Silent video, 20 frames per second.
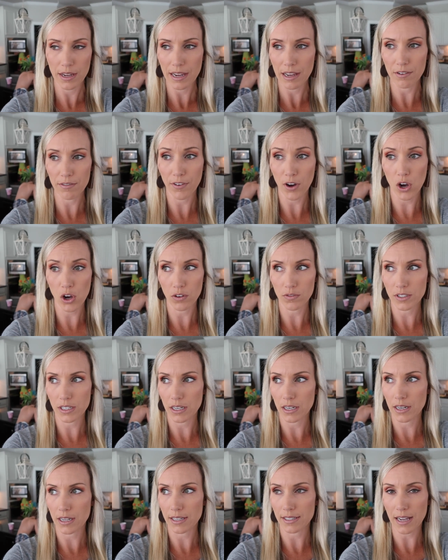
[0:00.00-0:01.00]
involved
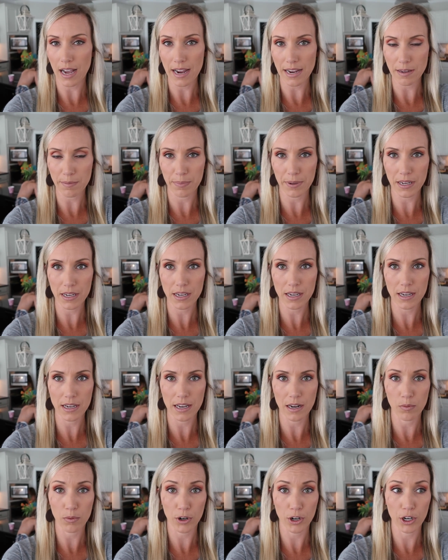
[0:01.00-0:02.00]
in his
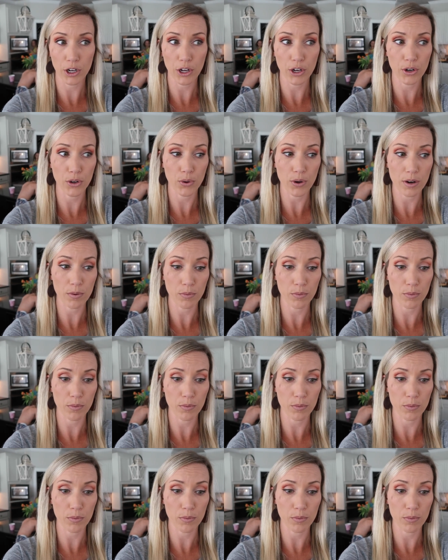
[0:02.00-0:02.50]
IEP and we're gonna go